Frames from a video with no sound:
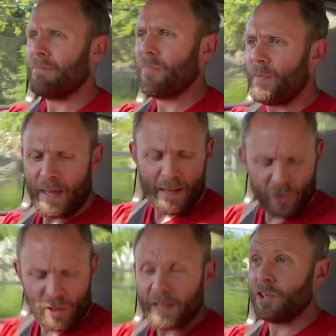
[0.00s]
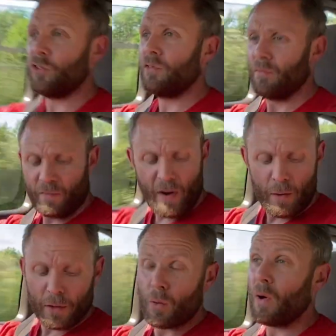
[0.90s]
The engine is very
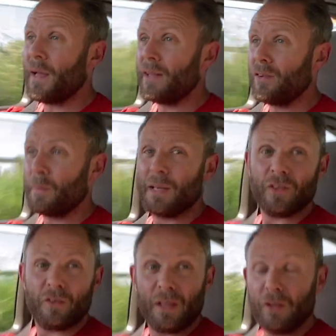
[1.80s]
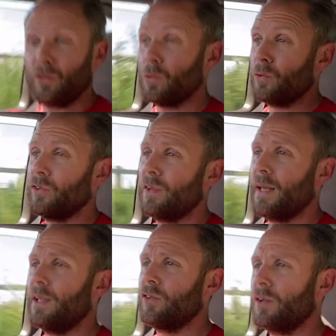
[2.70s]
quiet because the exhaust
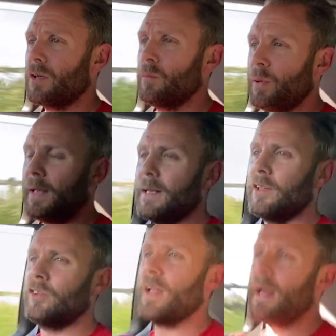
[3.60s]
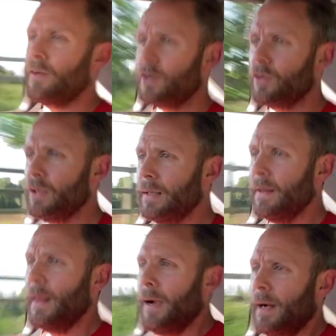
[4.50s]
is completely standard,
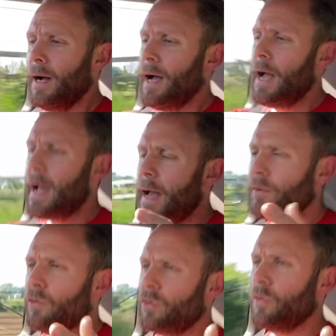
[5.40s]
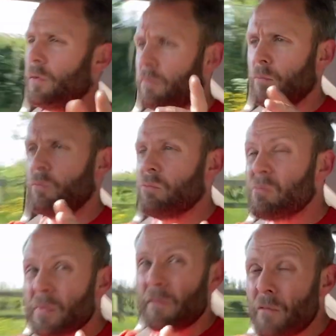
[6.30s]
and
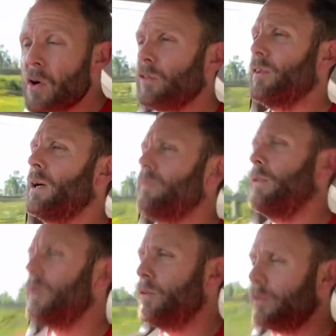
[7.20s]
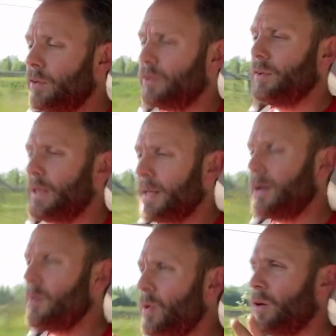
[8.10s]
the first thing I've noticed is the
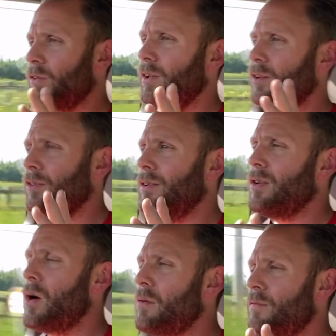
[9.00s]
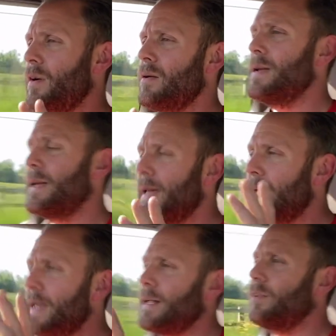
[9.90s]
gearbox is not very
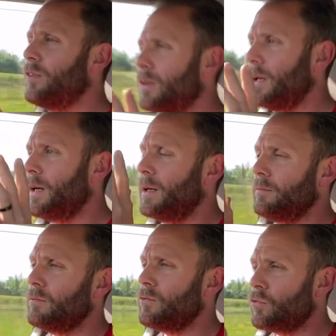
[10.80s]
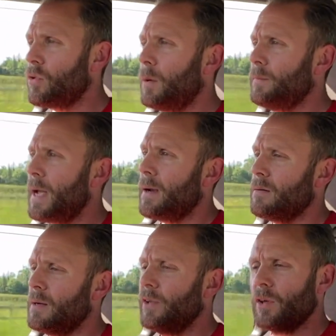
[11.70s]
keen to drop
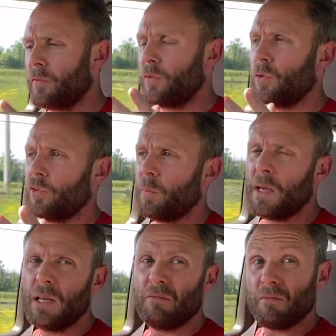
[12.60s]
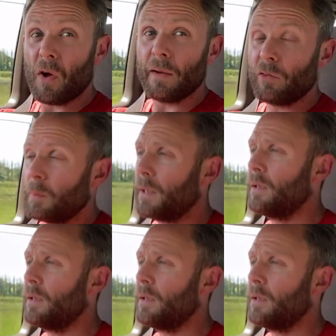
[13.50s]
down. Is it a 4-speed, 5-speed?